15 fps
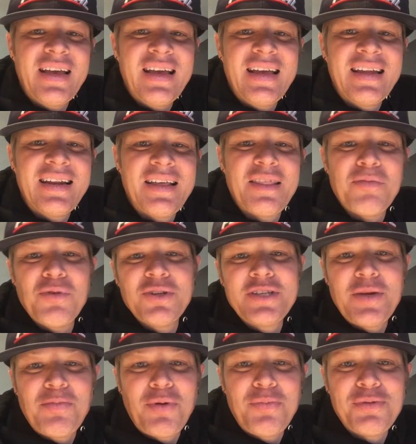and the
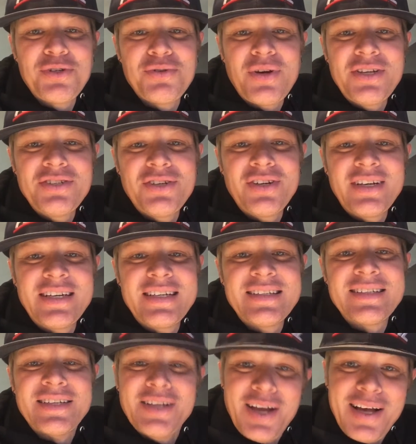multi-purpose racer
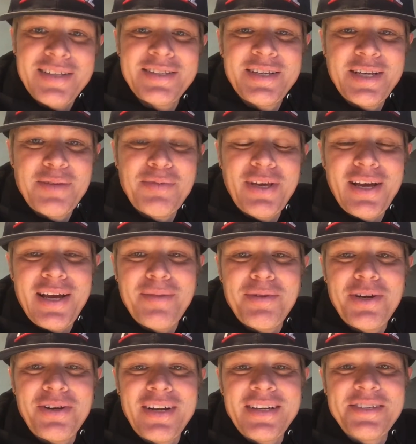is not sitting behind
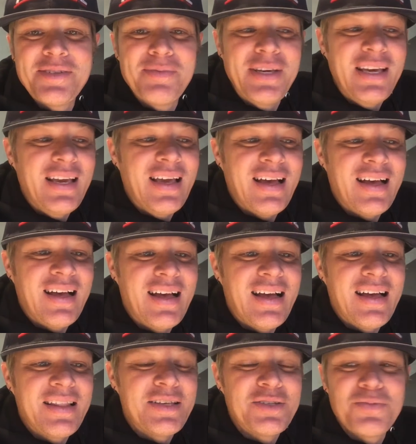me or next to me.
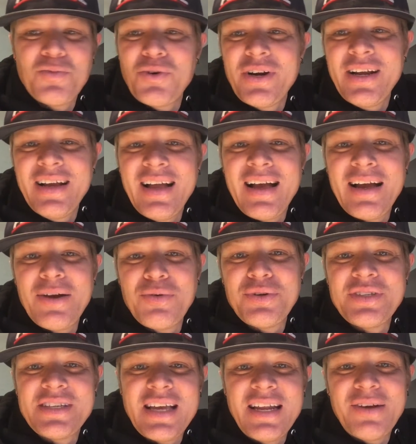Uh, this morning I
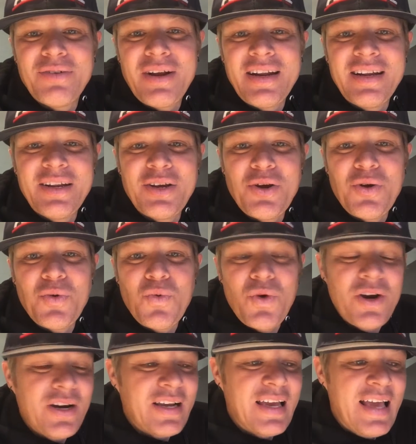was getting ready to go to
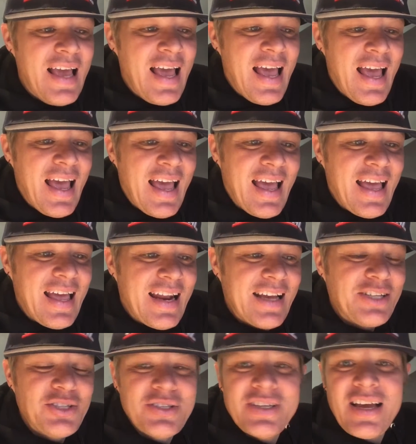work and I
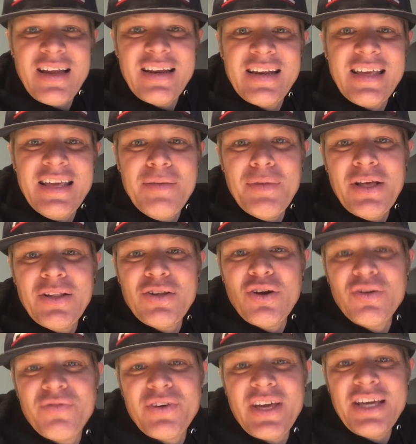just got an email
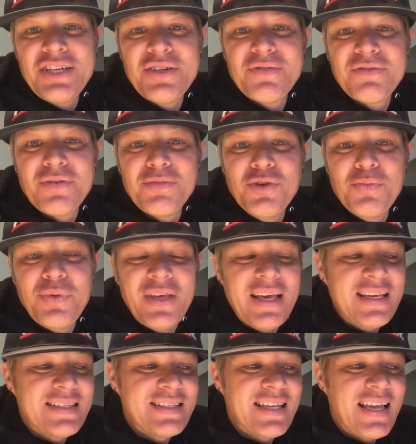notification from
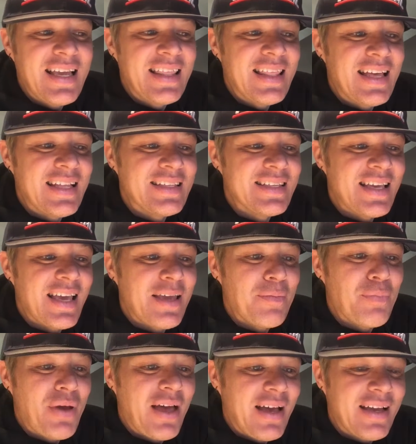UPS saying that a
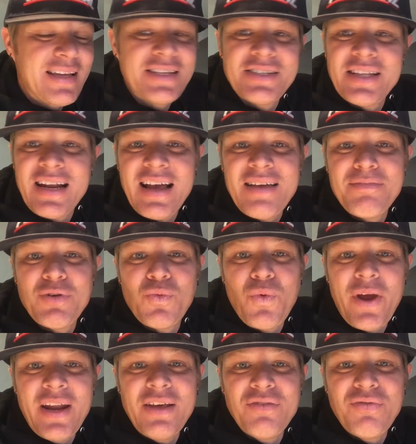package that I've been
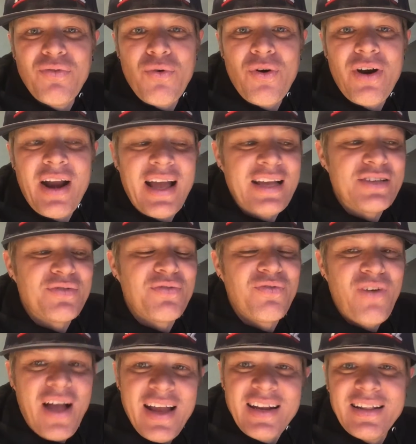waiting for has
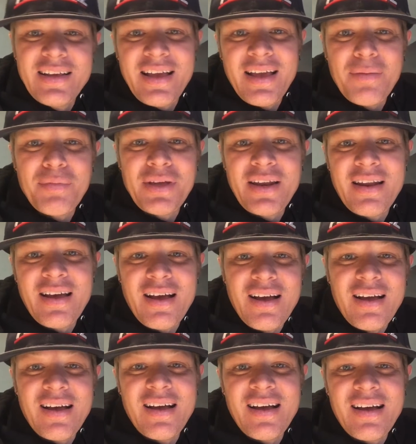finally been
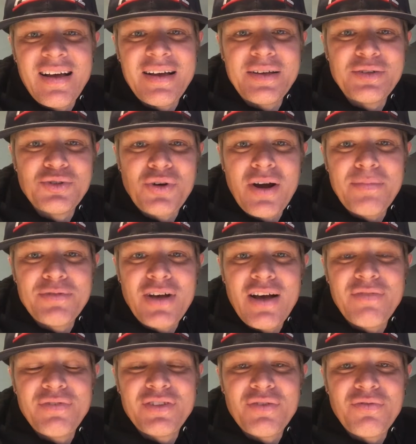uh, dropped
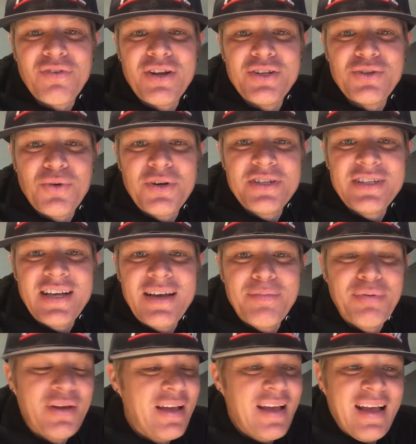off at the front
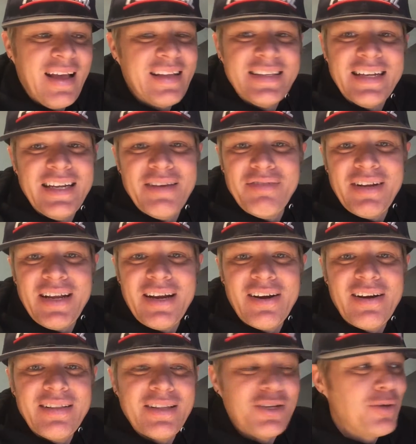doorstep. Didn't even hear
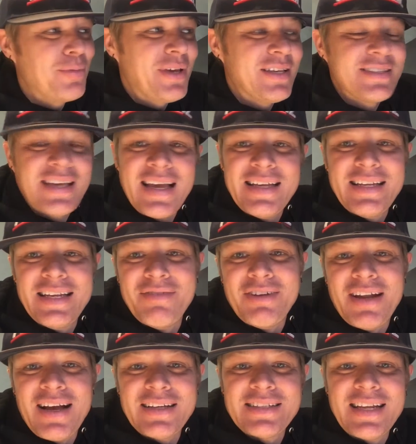it. The UPS guy didn't
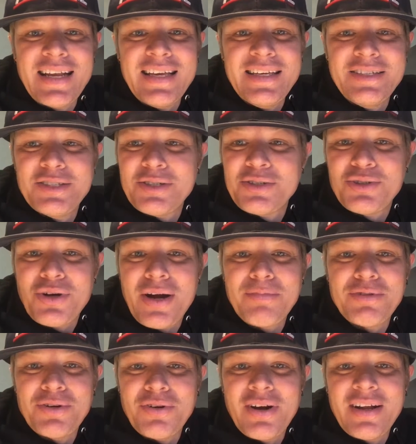even knock today. He just
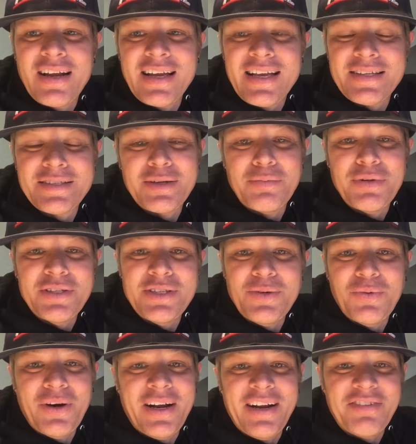dropped and run. I guess they're busy,
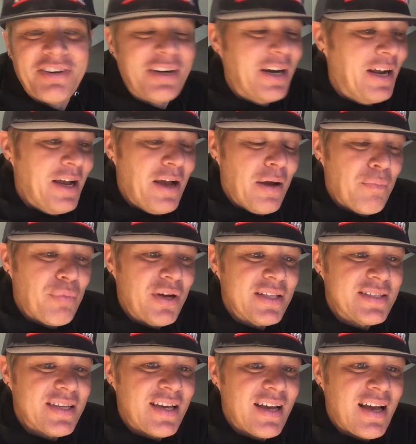whatever.
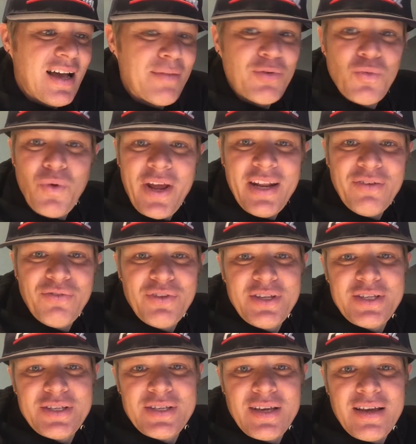But uh, I've been waiting for
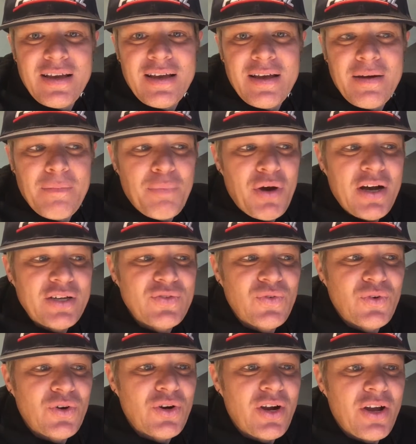this uh, box
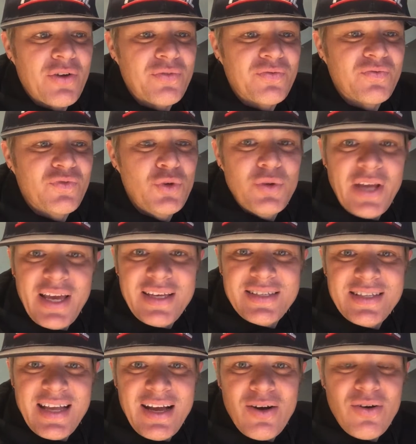for a few
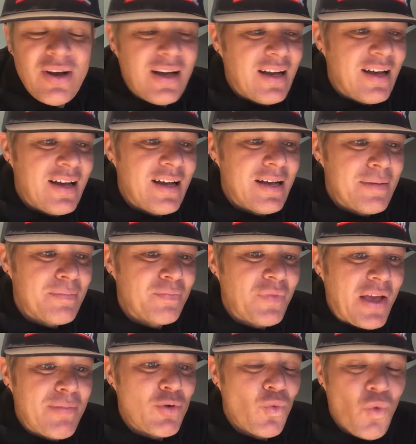days now. Um,
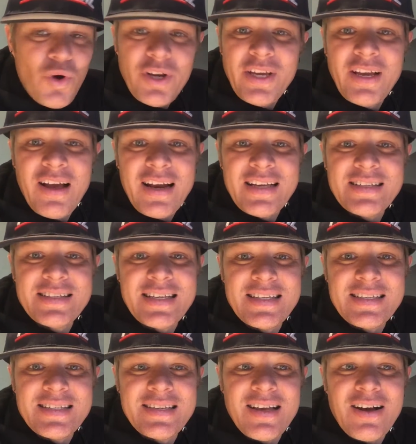I've been working on it
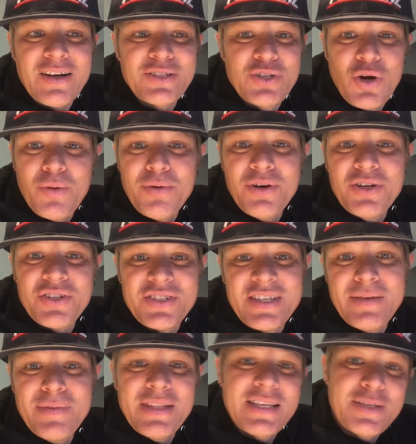since October, a
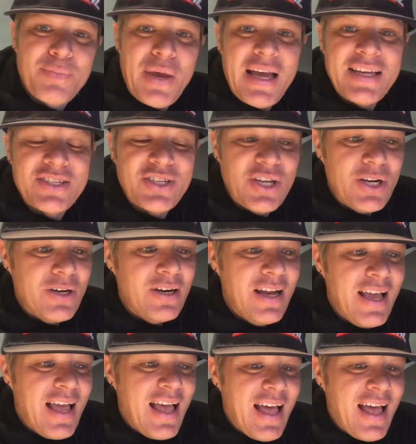SEMA this past year.